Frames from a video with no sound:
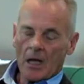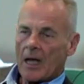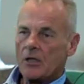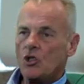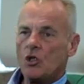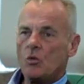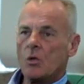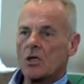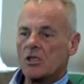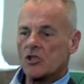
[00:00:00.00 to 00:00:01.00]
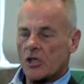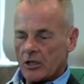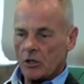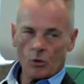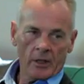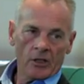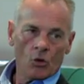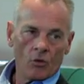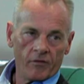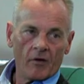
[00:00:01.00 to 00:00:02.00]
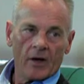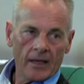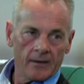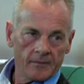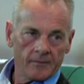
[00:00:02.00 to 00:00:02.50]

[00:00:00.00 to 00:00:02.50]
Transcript: and you were continuing your fight